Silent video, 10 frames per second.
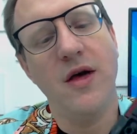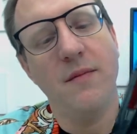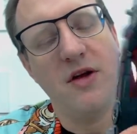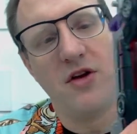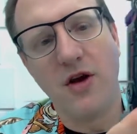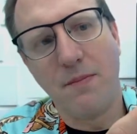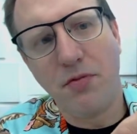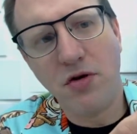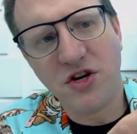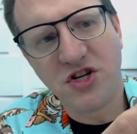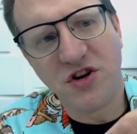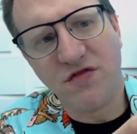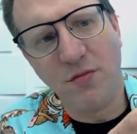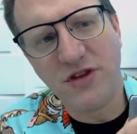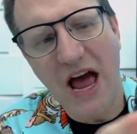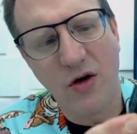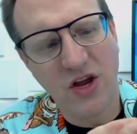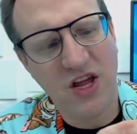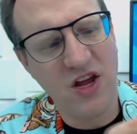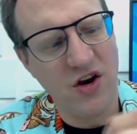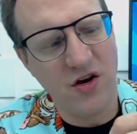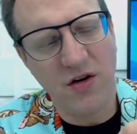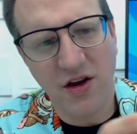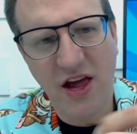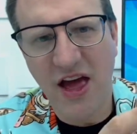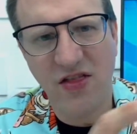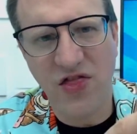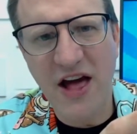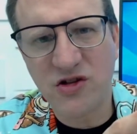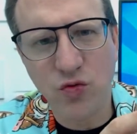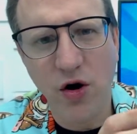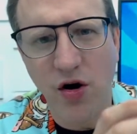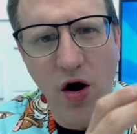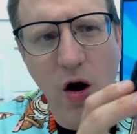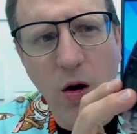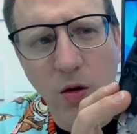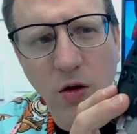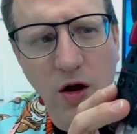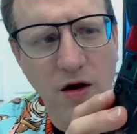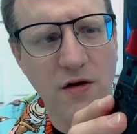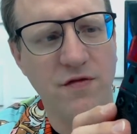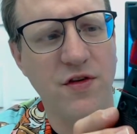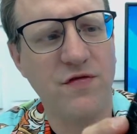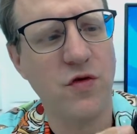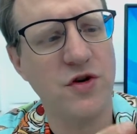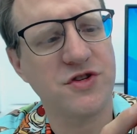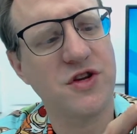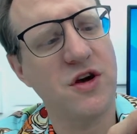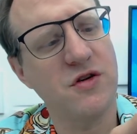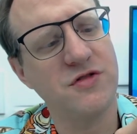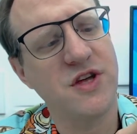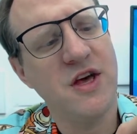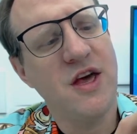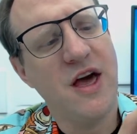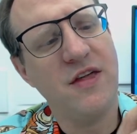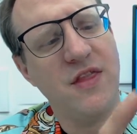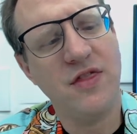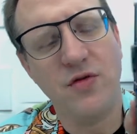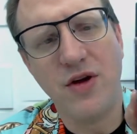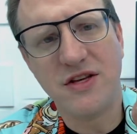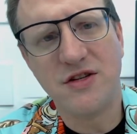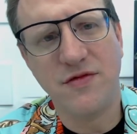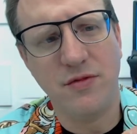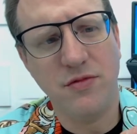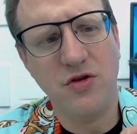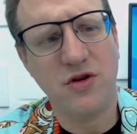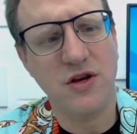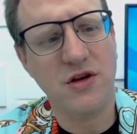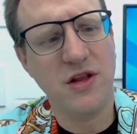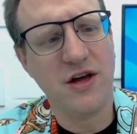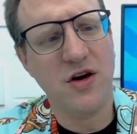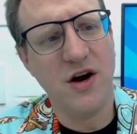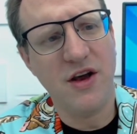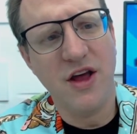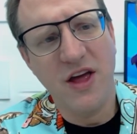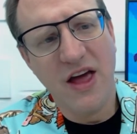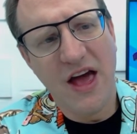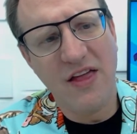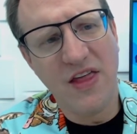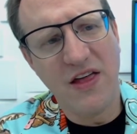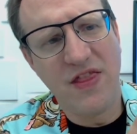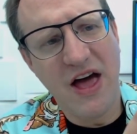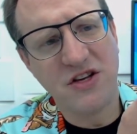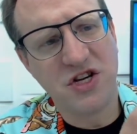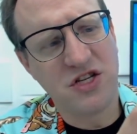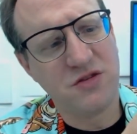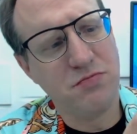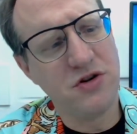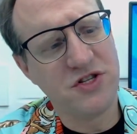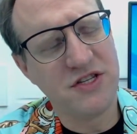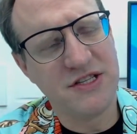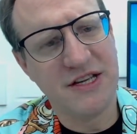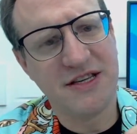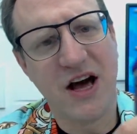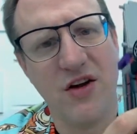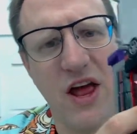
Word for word: But you're going to push from down here. Okay, that's where all of the force goes. And then the rest of them you can click on, and then that just pushes this out.